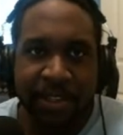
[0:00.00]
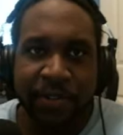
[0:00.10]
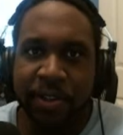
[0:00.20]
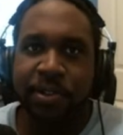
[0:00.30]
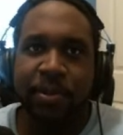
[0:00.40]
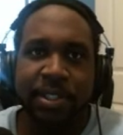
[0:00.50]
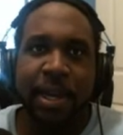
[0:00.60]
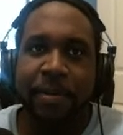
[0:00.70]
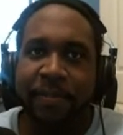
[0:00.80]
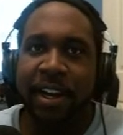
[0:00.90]
If you don't know what
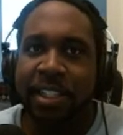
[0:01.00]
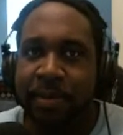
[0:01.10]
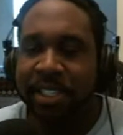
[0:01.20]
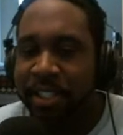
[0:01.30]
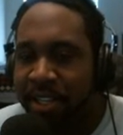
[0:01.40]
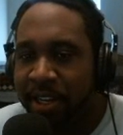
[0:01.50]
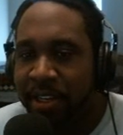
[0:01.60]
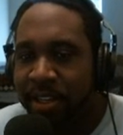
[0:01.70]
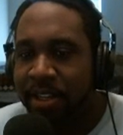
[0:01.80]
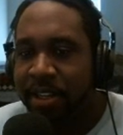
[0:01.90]
Shopify, it's
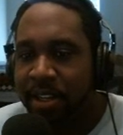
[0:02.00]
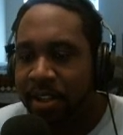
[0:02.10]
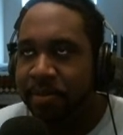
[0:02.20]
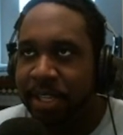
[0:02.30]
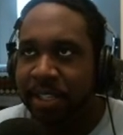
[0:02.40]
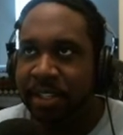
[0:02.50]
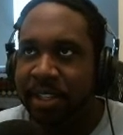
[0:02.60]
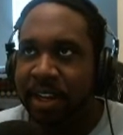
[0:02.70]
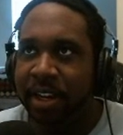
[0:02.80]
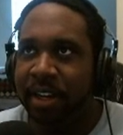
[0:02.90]

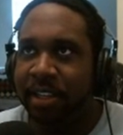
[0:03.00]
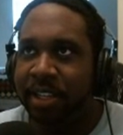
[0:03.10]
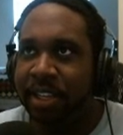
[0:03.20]
basically a